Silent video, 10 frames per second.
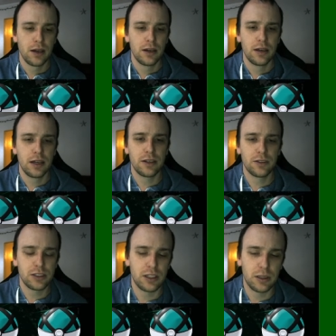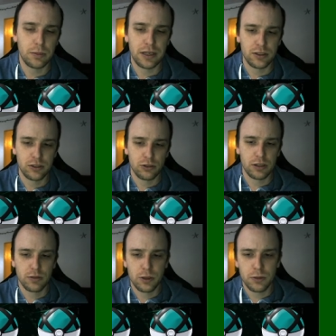I know she's not the best
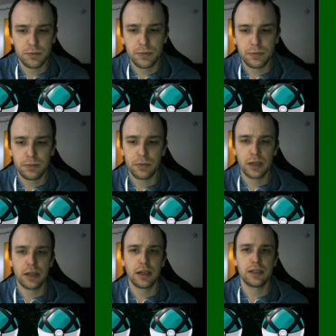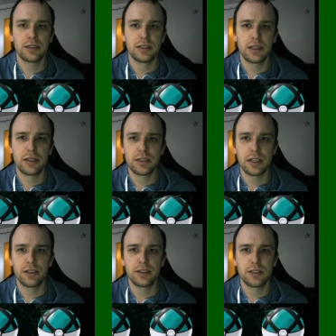Trick Room
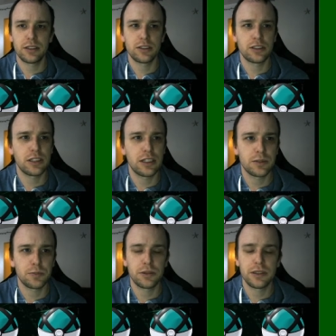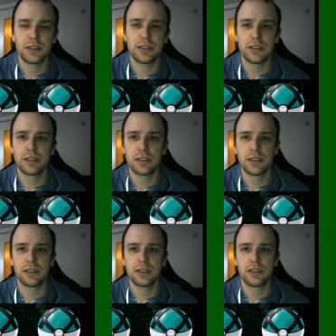setter since she has
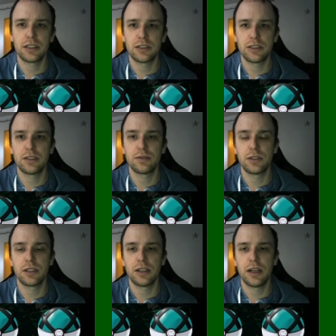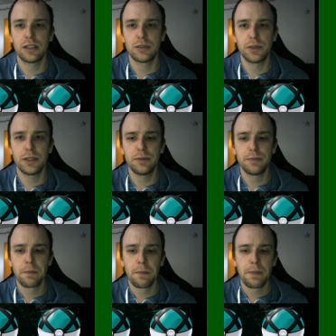she has really good high speed.
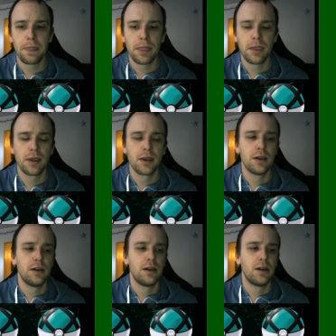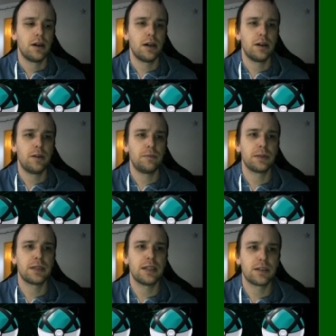
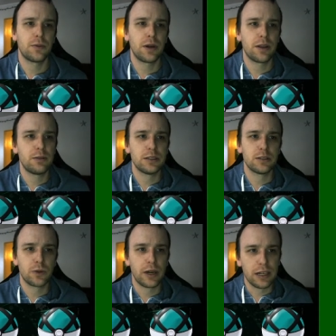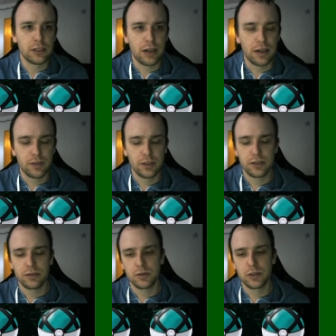But that's one of the reasons why I drafted her,
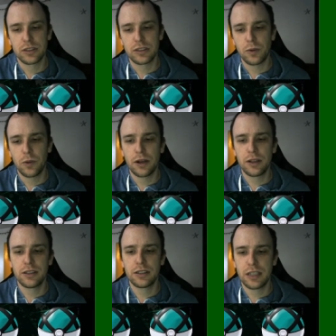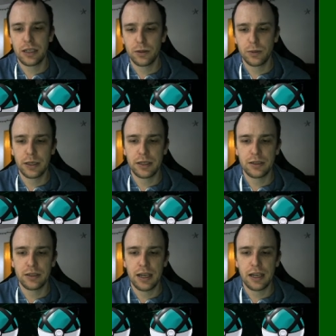was because I wanted the
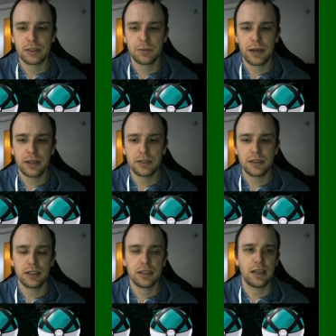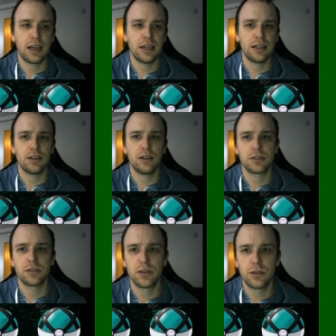Tailwind aspect and
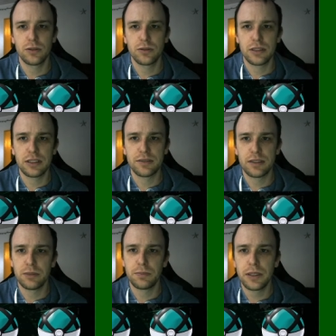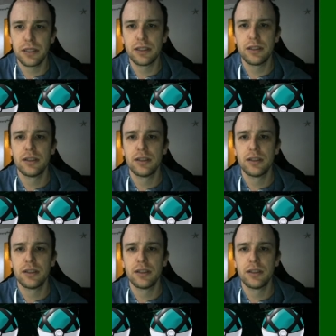also, if need be,